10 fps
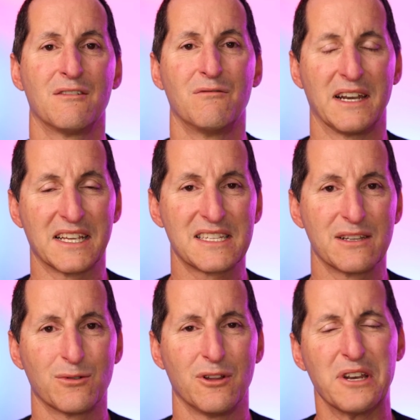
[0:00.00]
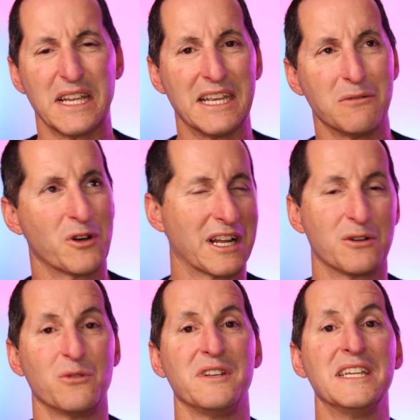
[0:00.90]
running SQL Loader in what I
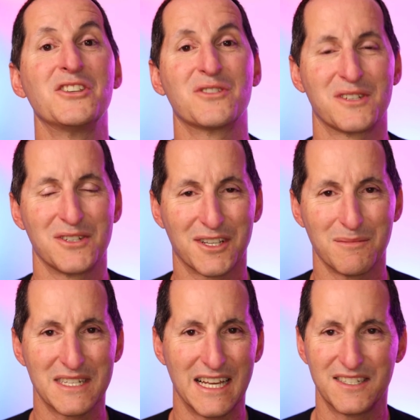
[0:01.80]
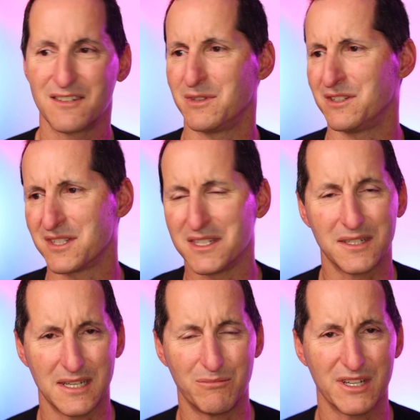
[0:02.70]
call niche circumstances, whether it's into
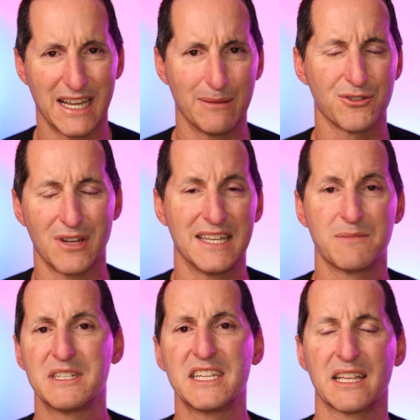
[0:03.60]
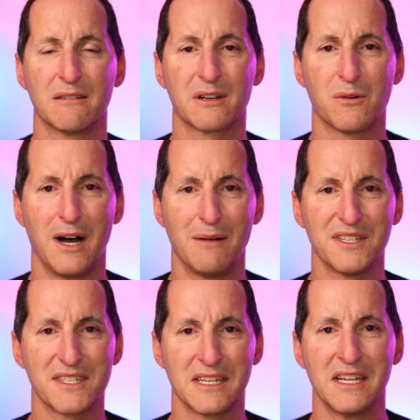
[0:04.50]
temporary tables or has particular
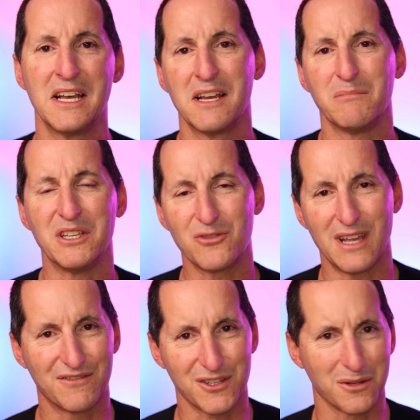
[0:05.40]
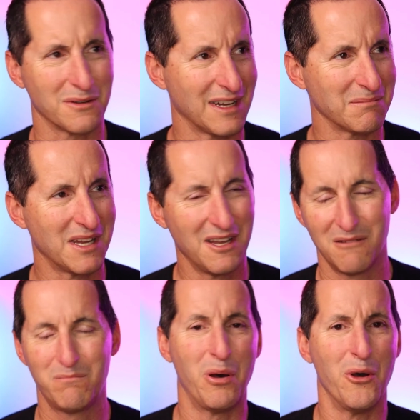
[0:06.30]
requirements that means you have to sort of
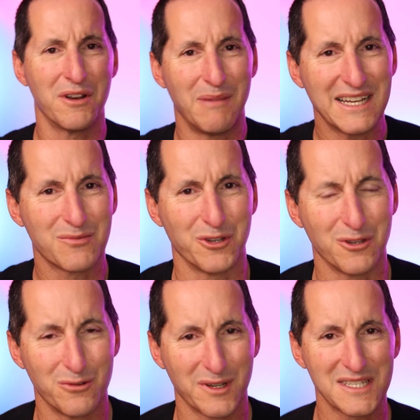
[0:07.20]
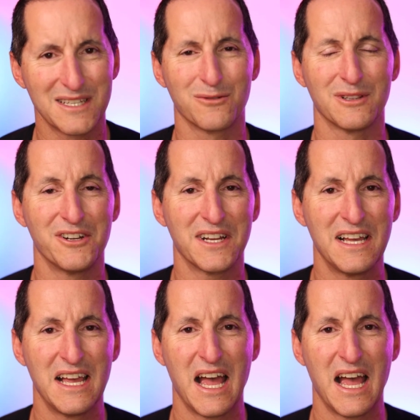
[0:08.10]
perturbate what you're doing with SQL Loader,